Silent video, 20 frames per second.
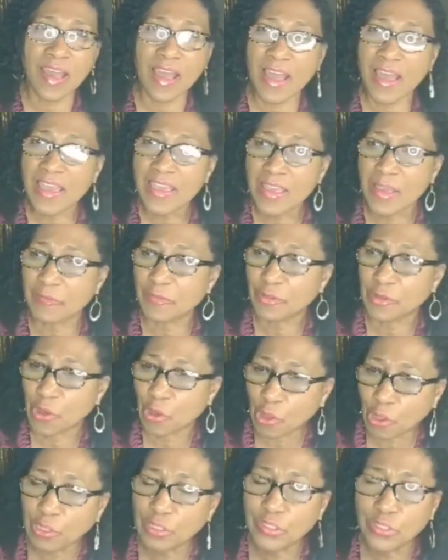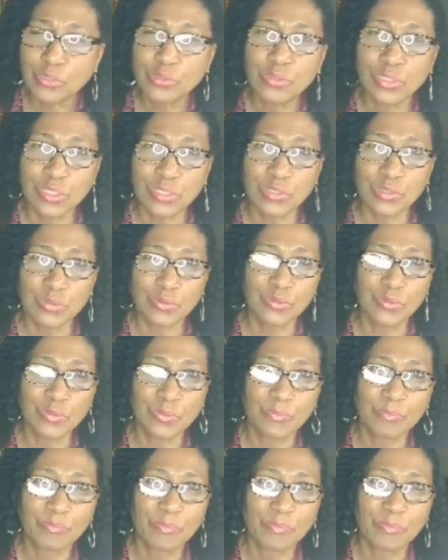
I have called you to do,